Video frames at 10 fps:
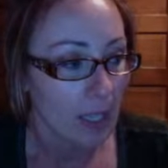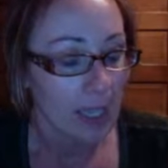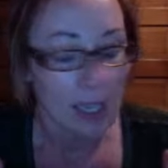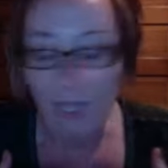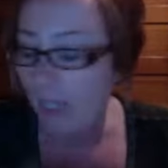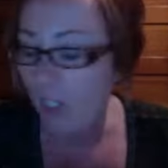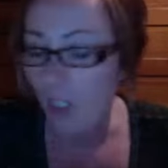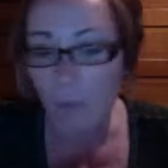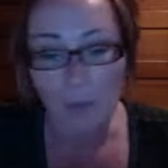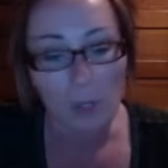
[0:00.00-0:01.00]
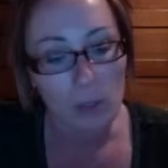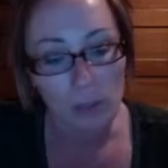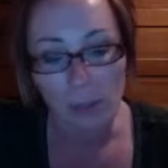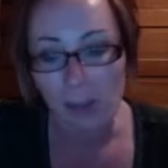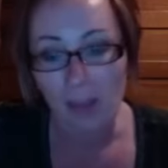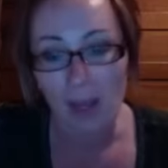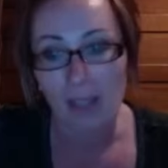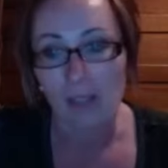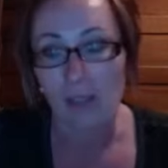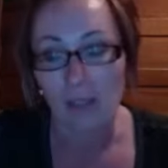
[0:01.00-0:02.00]
it just blows my mind.
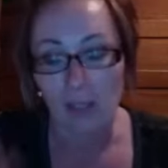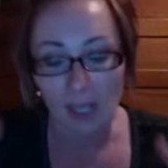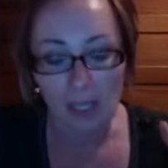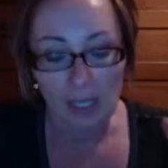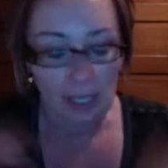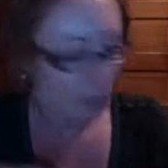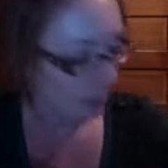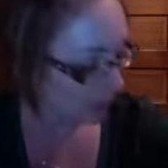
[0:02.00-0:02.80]
So it, it gives me the